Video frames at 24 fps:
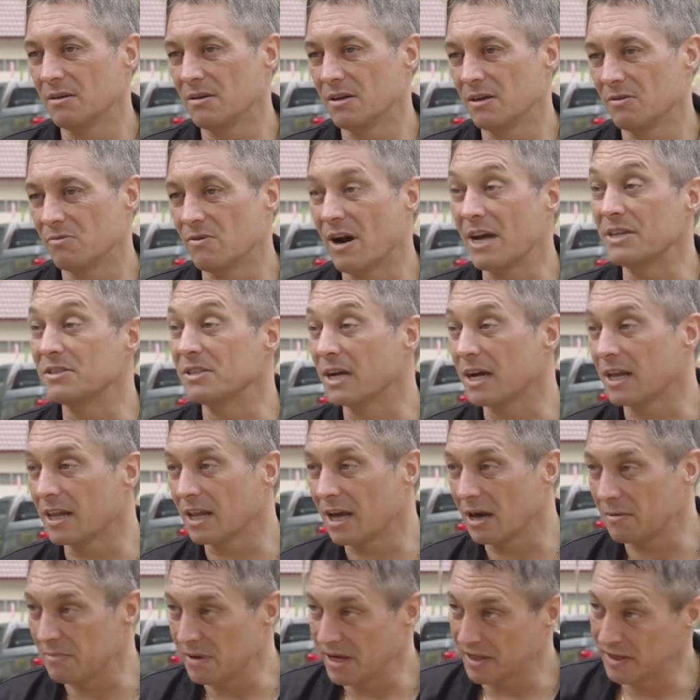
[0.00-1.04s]
racing
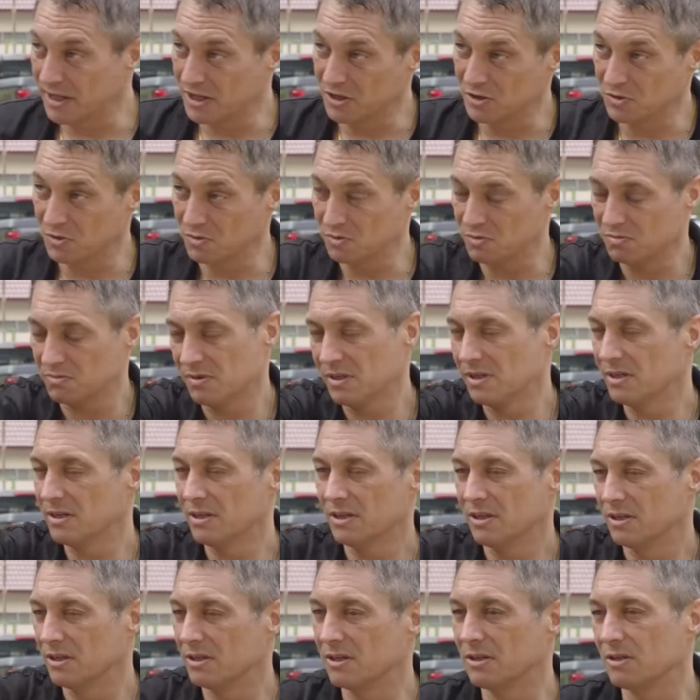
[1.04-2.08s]
club and then you
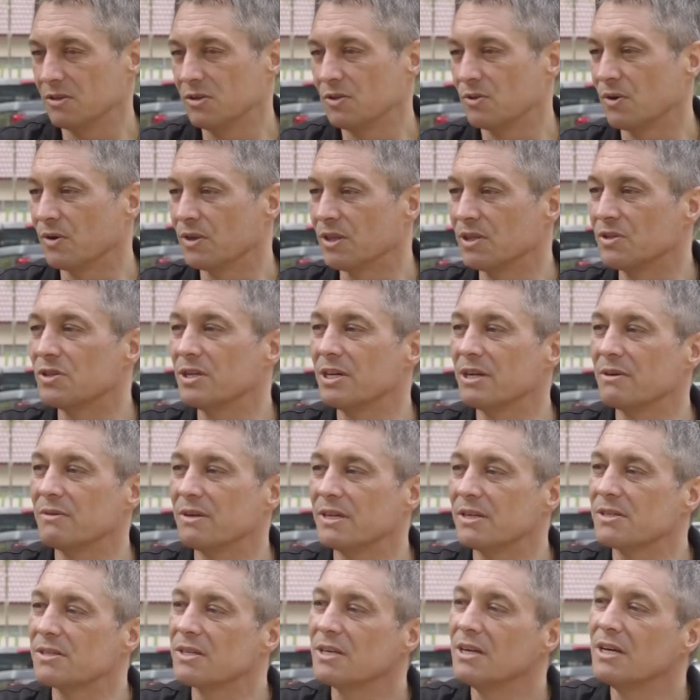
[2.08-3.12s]
join the
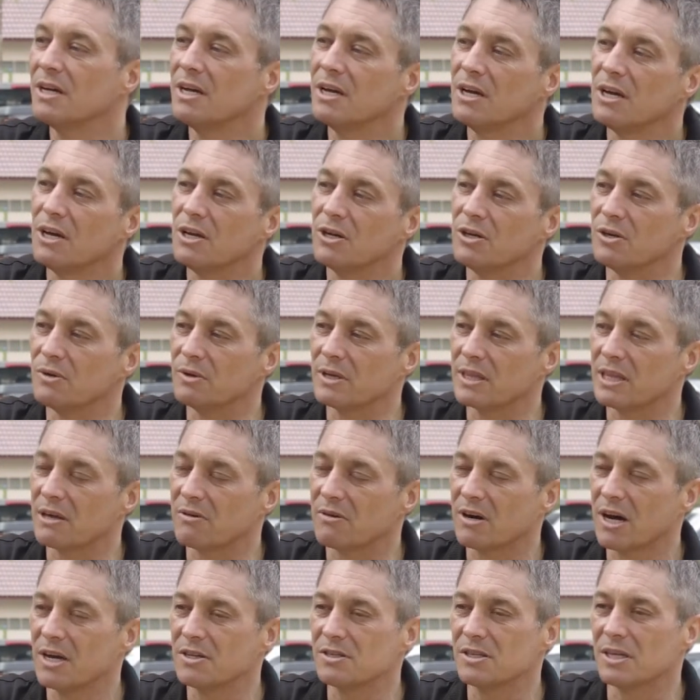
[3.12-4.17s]
series doing the
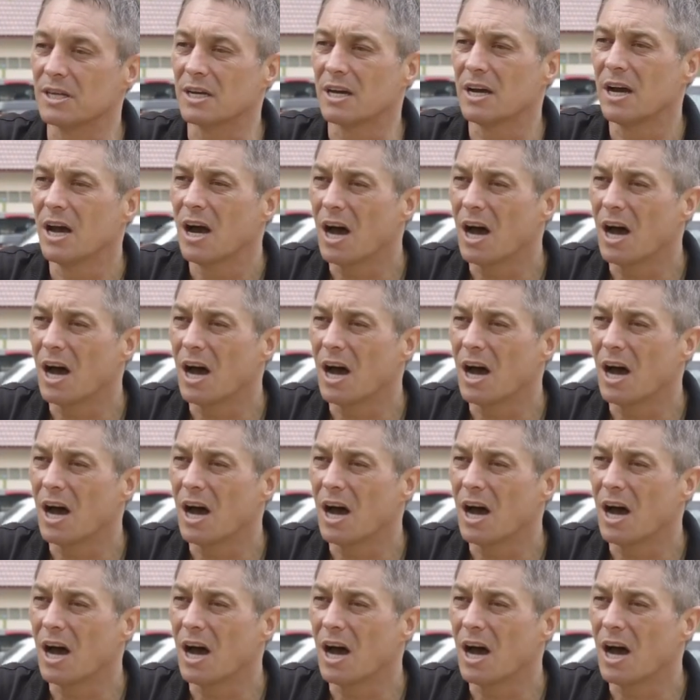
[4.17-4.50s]
racing.